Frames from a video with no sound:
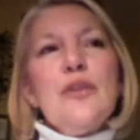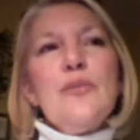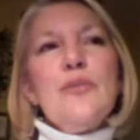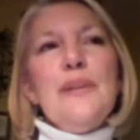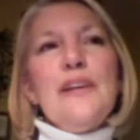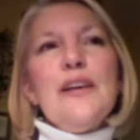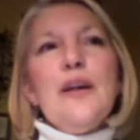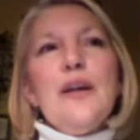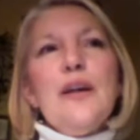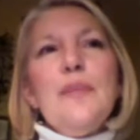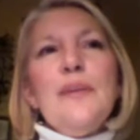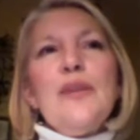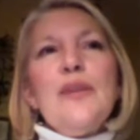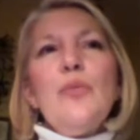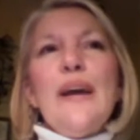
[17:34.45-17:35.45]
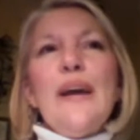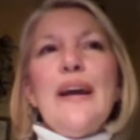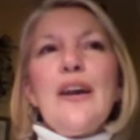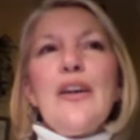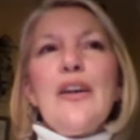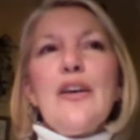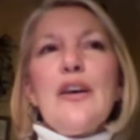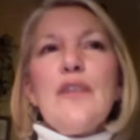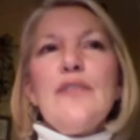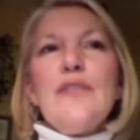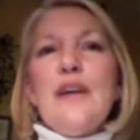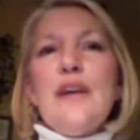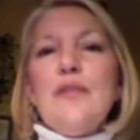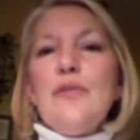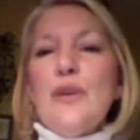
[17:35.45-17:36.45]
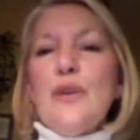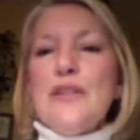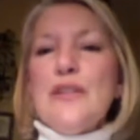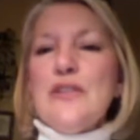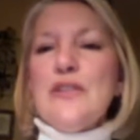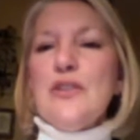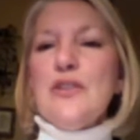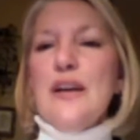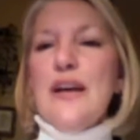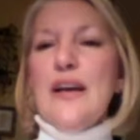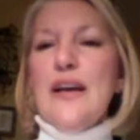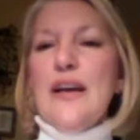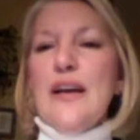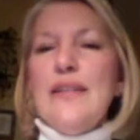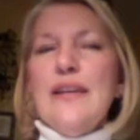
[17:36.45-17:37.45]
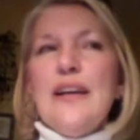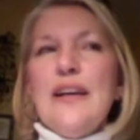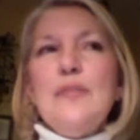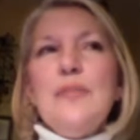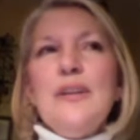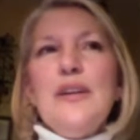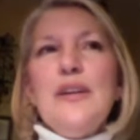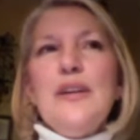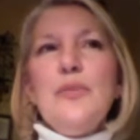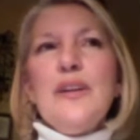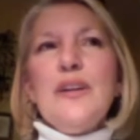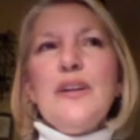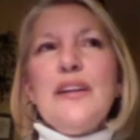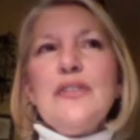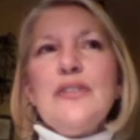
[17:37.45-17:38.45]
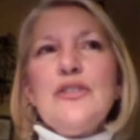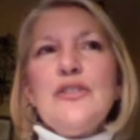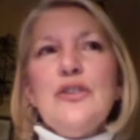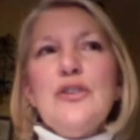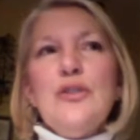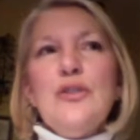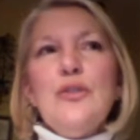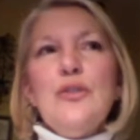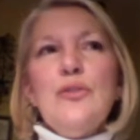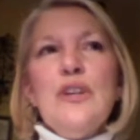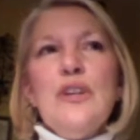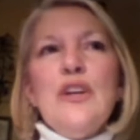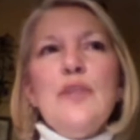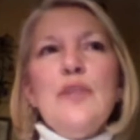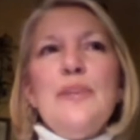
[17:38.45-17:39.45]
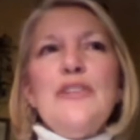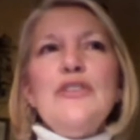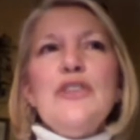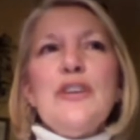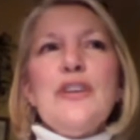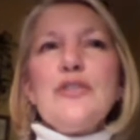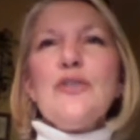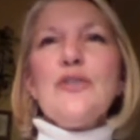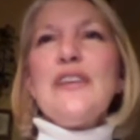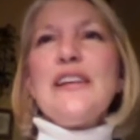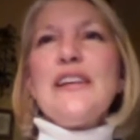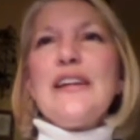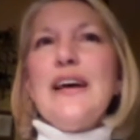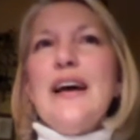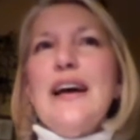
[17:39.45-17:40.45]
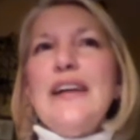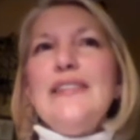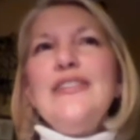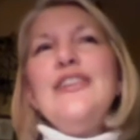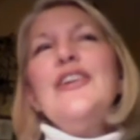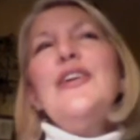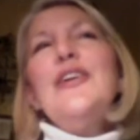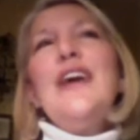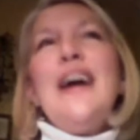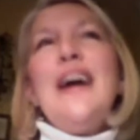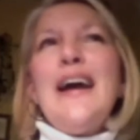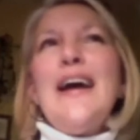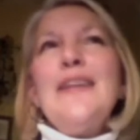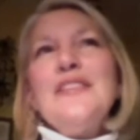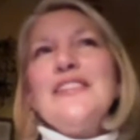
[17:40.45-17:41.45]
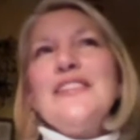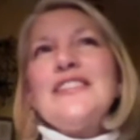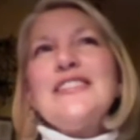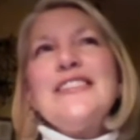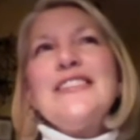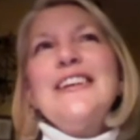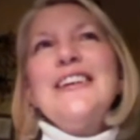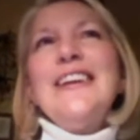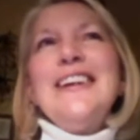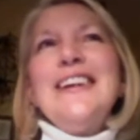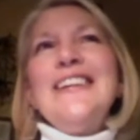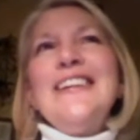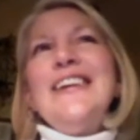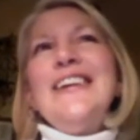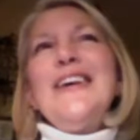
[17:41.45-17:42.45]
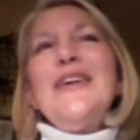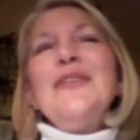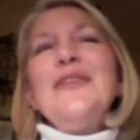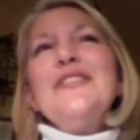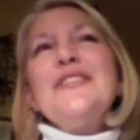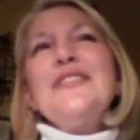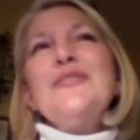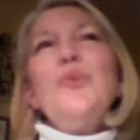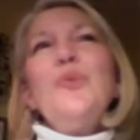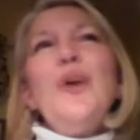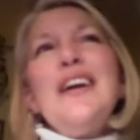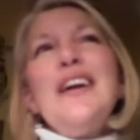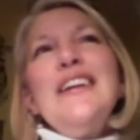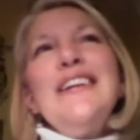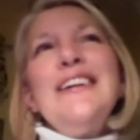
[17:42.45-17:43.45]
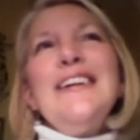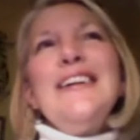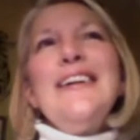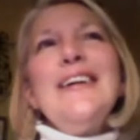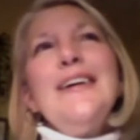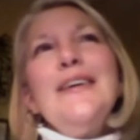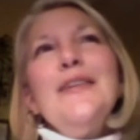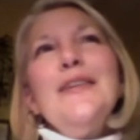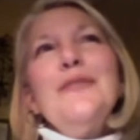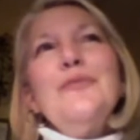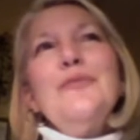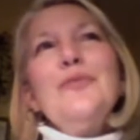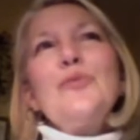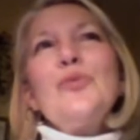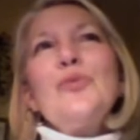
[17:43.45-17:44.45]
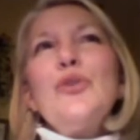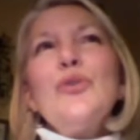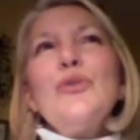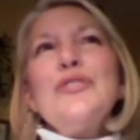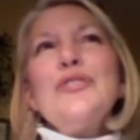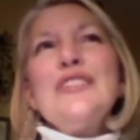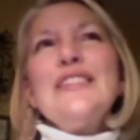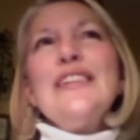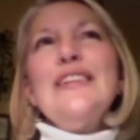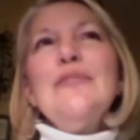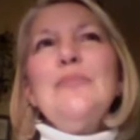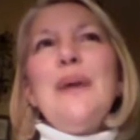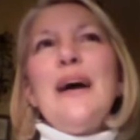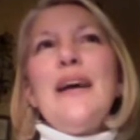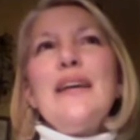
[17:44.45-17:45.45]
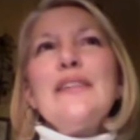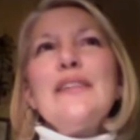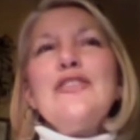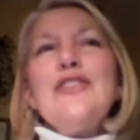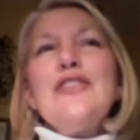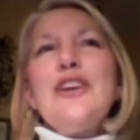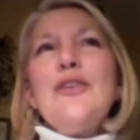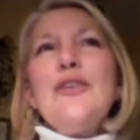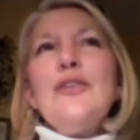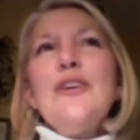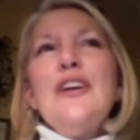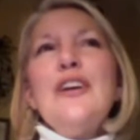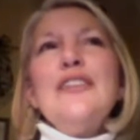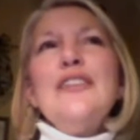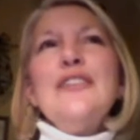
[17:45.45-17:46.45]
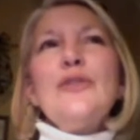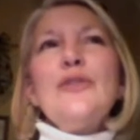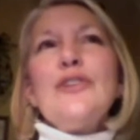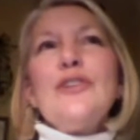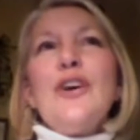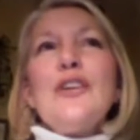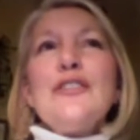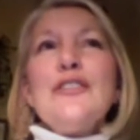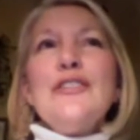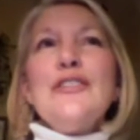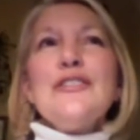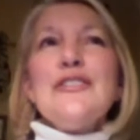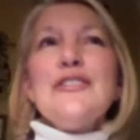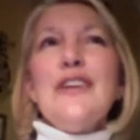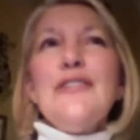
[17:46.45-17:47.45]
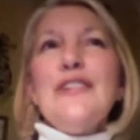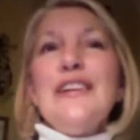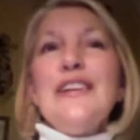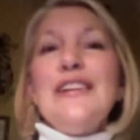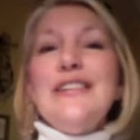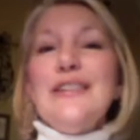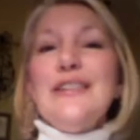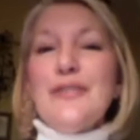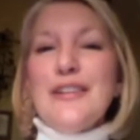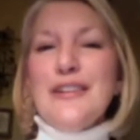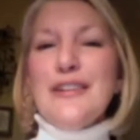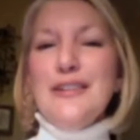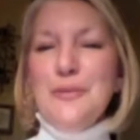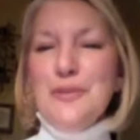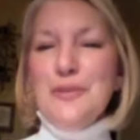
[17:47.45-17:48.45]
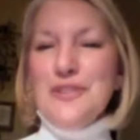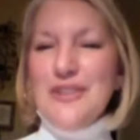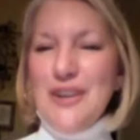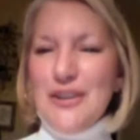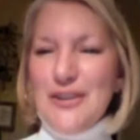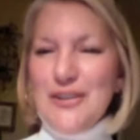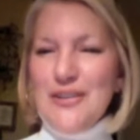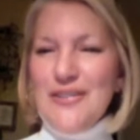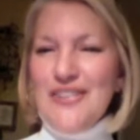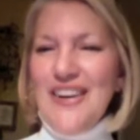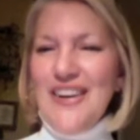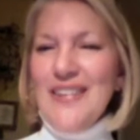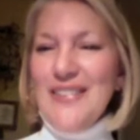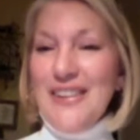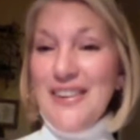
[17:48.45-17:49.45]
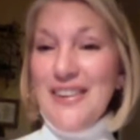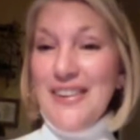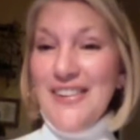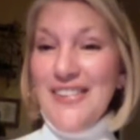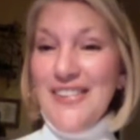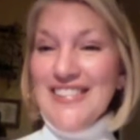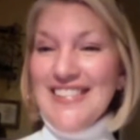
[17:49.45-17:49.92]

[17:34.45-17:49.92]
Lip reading: becoming aware of that voice in your head and being willing to be gentle and kind. I have this, this one rule to live by is, don't talk to yourself any different than you would talk to a 5-year-old,